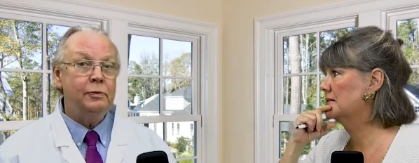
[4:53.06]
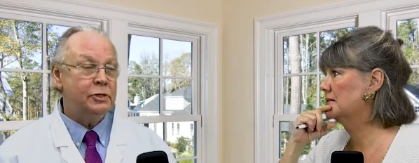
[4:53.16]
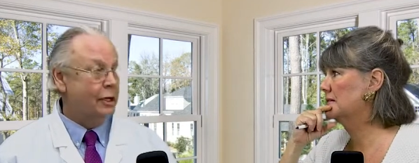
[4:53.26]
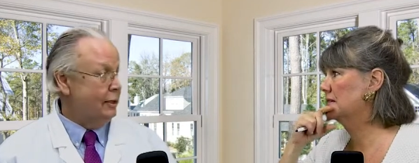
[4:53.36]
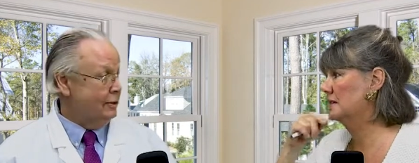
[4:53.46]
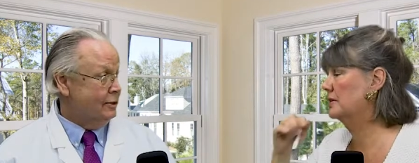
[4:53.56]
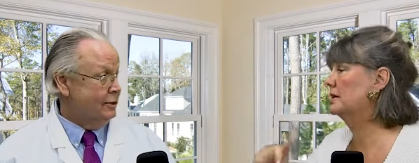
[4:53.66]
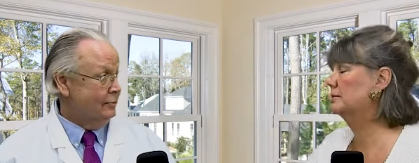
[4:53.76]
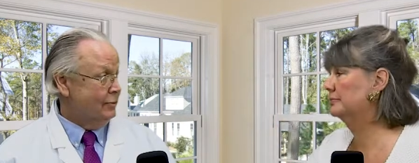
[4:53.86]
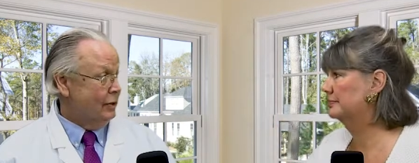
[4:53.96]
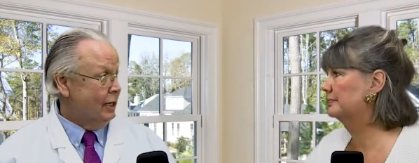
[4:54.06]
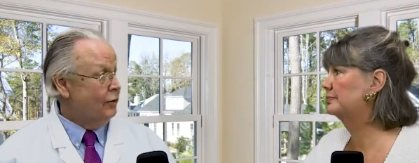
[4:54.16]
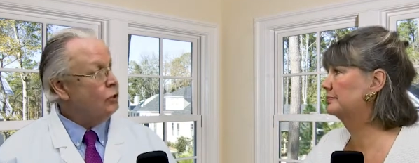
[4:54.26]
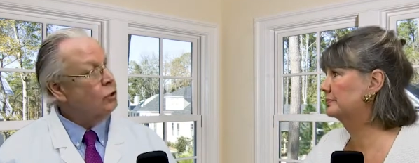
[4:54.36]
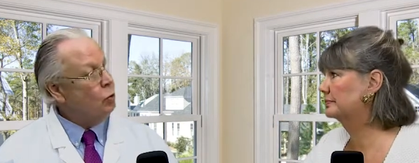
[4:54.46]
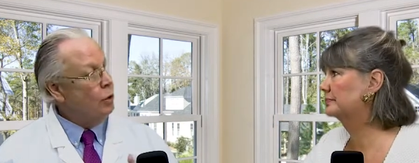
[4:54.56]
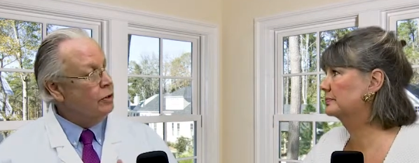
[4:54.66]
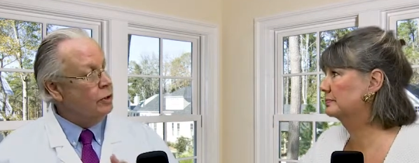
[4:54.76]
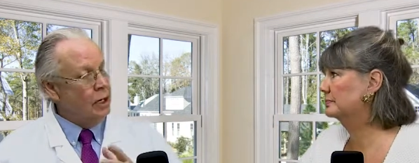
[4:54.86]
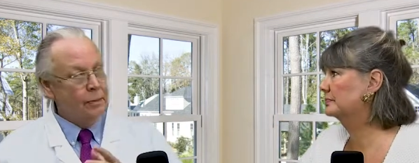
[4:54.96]
Speaker 1: studies. Okay. Okay, this is where
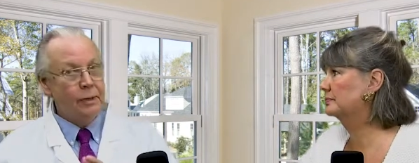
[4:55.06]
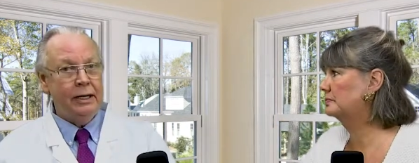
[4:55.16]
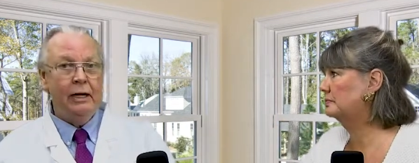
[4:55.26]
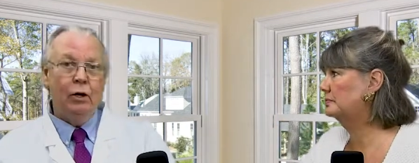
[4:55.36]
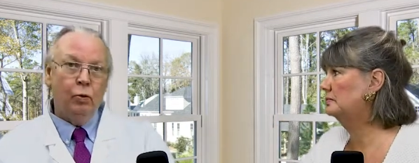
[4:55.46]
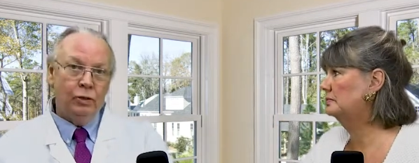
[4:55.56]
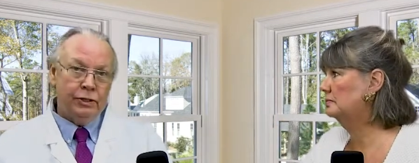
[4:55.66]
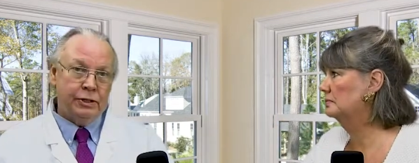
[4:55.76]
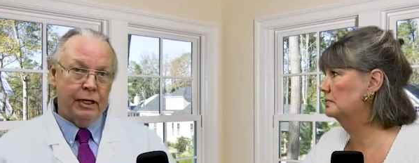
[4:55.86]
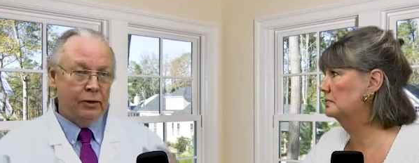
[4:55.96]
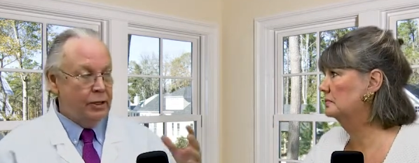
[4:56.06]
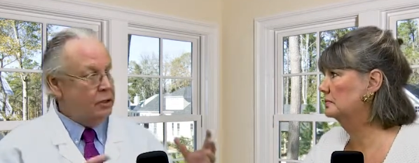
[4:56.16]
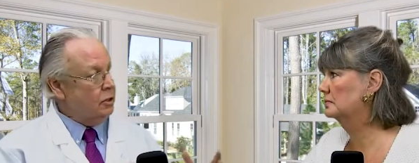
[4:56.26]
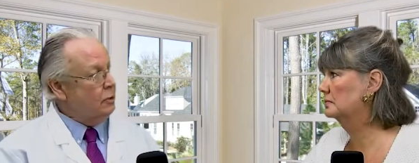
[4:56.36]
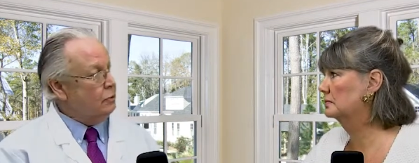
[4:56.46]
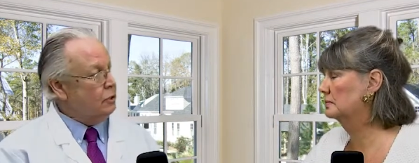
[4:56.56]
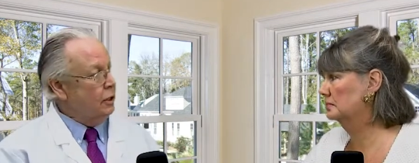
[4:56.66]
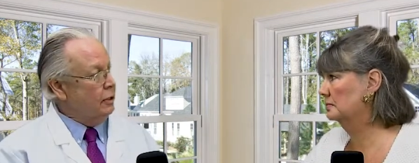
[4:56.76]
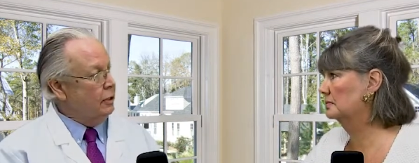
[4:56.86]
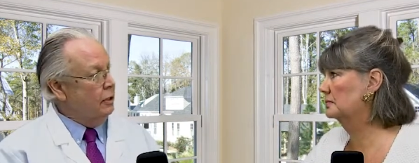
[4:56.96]
the company will send the sleep
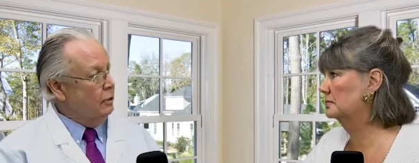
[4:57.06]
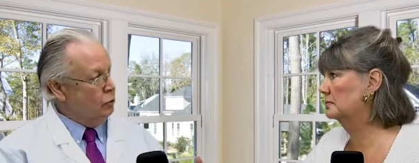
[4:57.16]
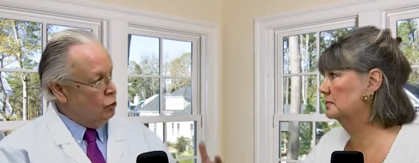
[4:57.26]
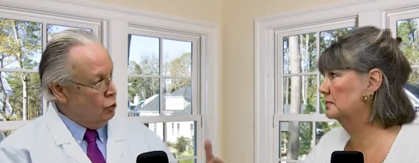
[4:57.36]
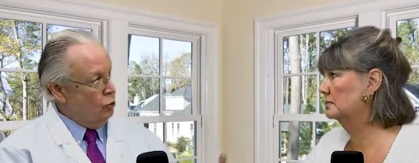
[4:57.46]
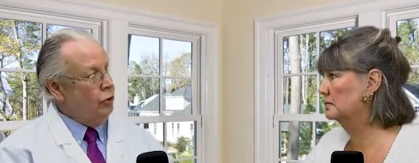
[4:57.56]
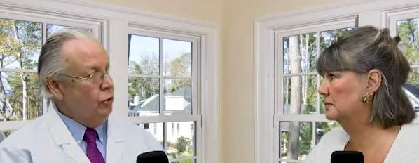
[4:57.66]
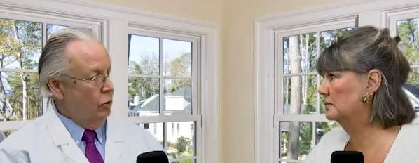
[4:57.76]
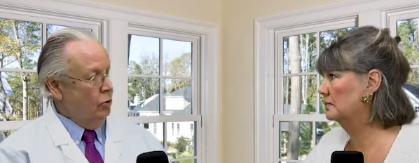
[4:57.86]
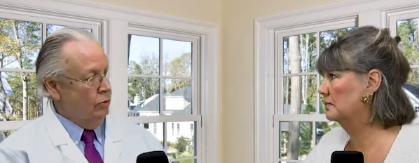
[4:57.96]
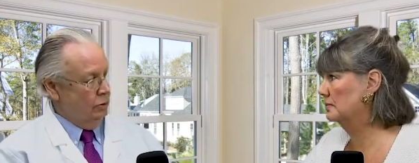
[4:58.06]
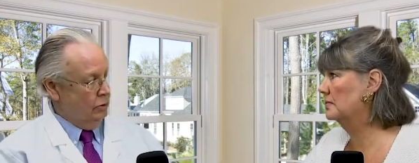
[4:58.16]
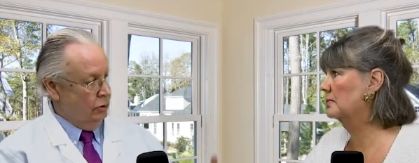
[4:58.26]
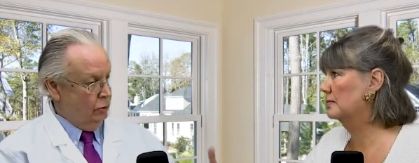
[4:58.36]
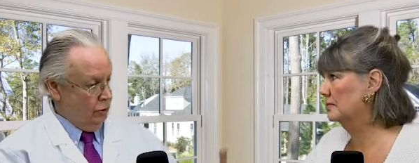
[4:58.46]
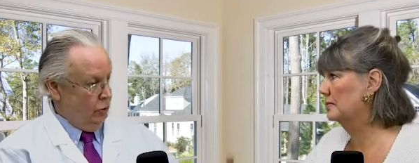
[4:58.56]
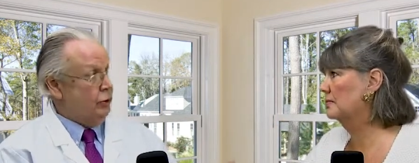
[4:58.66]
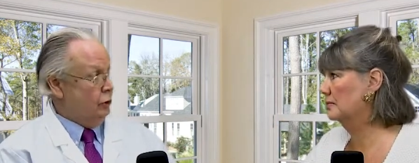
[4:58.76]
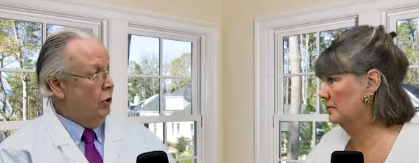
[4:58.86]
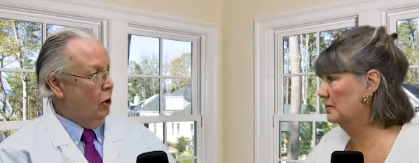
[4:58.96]
study to you to you
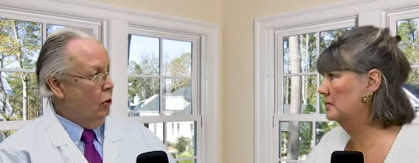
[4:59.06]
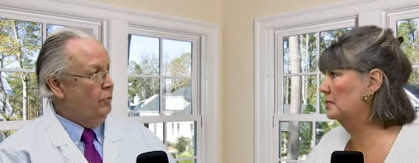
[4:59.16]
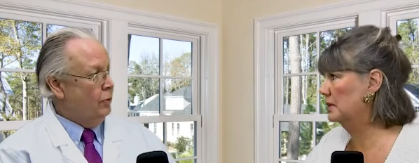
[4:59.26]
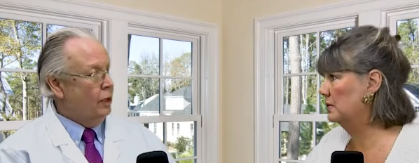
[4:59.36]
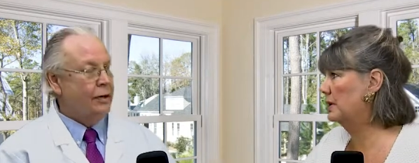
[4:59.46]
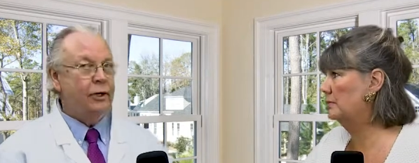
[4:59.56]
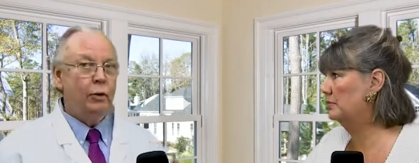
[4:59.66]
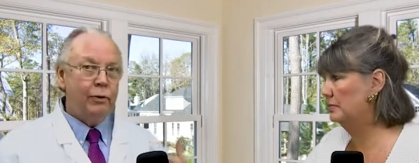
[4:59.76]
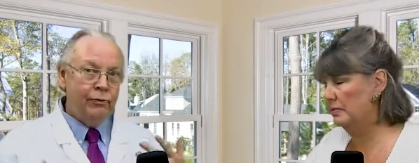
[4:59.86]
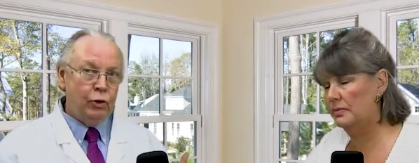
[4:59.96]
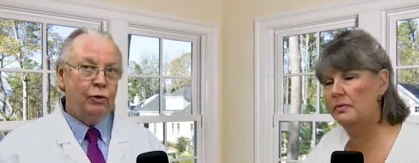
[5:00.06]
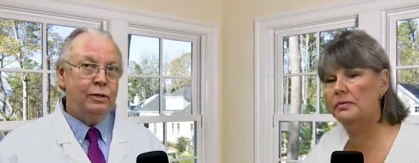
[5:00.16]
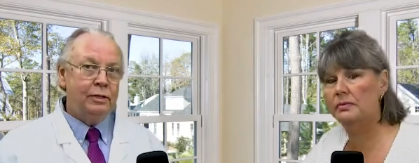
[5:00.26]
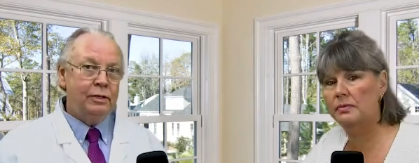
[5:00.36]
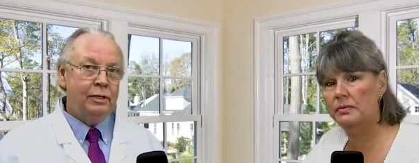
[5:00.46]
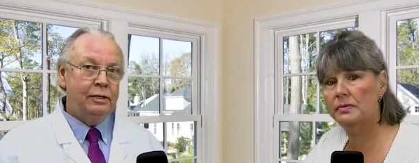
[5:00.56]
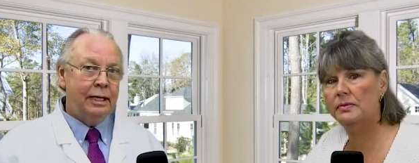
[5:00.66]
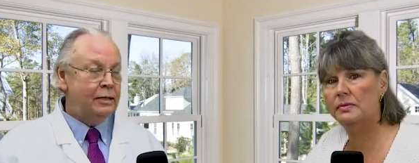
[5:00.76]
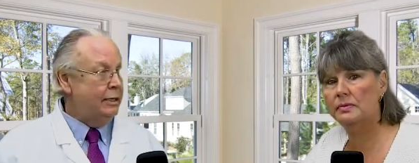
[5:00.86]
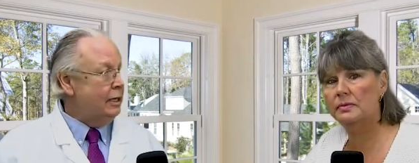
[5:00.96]
at your home. Okay. They'll review the, the,
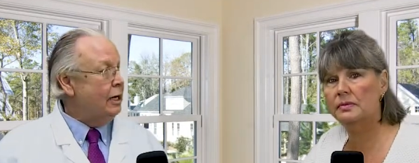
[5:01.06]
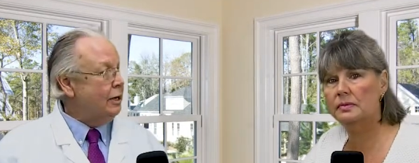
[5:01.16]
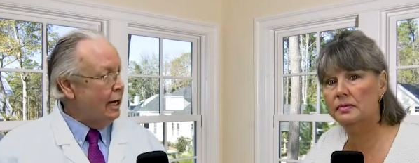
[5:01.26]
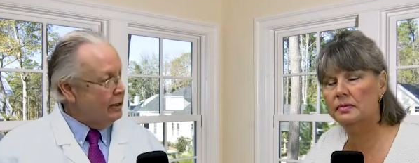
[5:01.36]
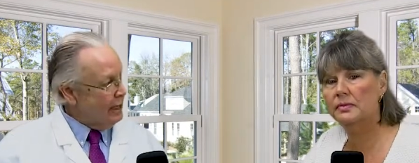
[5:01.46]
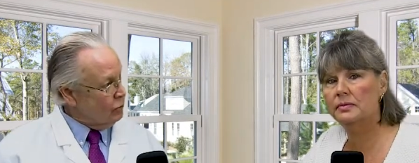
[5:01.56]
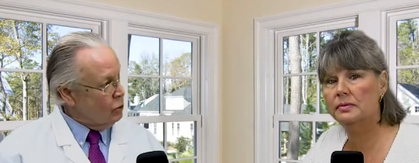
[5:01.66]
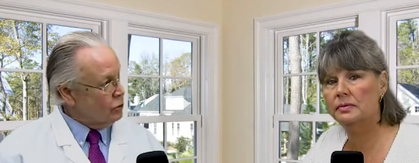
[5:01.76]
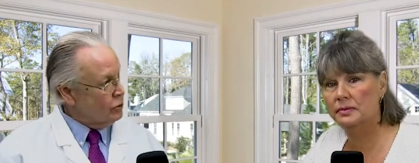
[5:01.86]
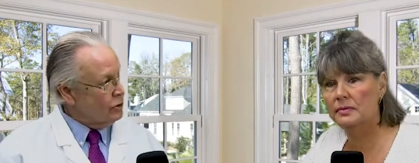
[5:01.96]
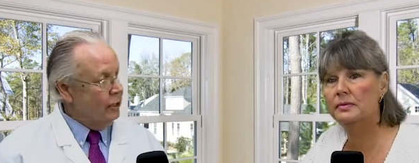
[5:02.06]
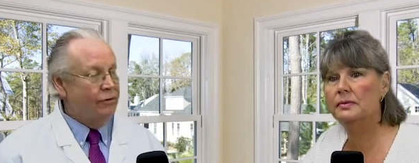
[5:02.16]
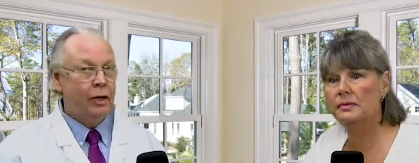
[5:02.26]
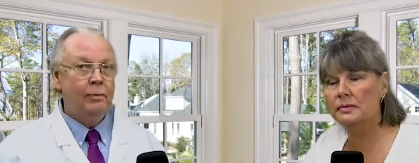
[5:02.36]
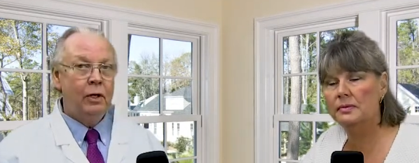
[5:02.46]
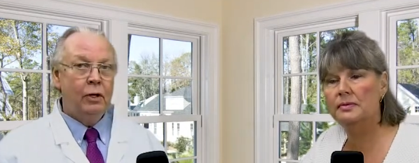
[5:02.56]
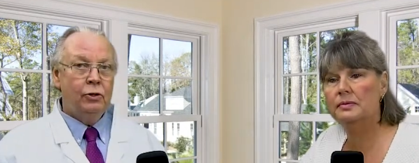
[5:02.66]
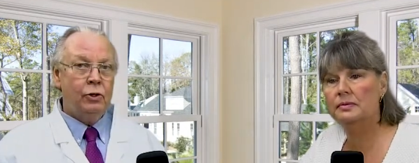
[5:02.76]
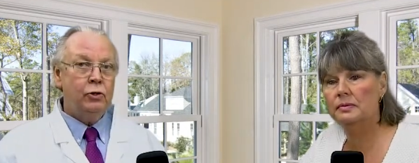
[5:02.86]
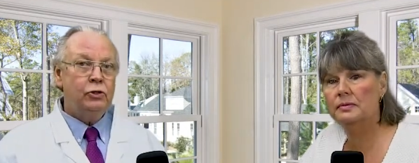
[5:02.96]
technique on how you have to hook yourself up.
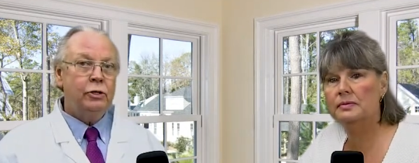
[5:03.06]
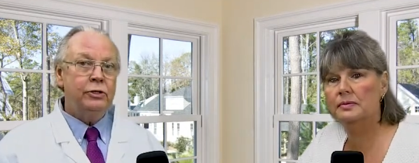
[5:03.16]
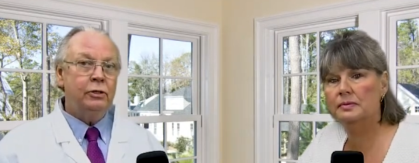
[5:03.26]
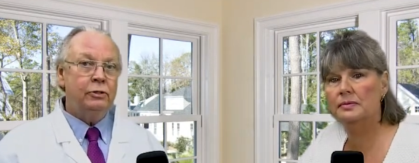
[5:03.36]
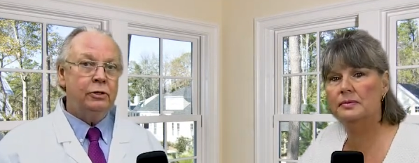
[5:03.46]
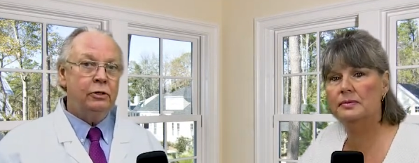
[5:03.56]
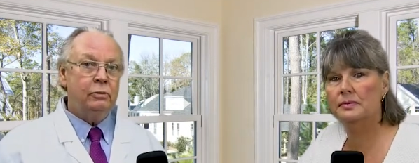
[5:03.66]
Usually, you'll you'll